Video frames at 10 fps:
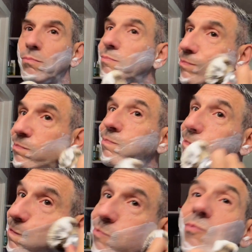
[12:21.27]
Mm,
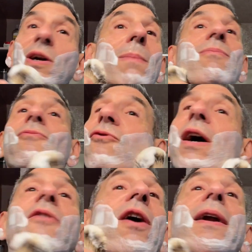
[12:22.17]
yeah,
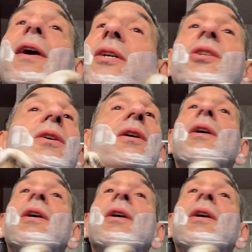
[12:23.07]
very, very nice.